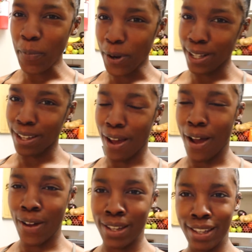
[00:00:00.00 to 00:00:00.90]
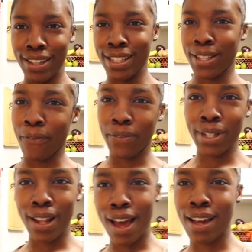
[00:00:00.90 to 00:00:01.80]
morning, y'all. It is a
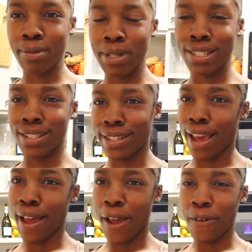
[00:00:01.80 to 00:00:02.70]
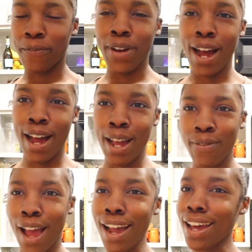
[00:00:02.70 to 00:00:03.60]
Vlogmas day 5.
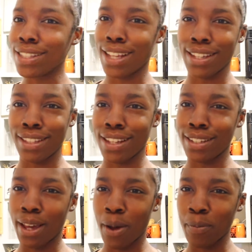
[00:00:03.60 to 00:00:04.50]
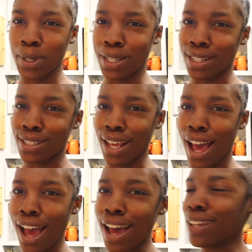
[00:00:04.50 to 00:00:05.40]
I gotta take that down because
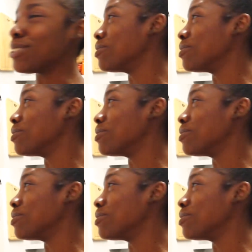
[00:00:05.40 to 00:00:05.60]
I do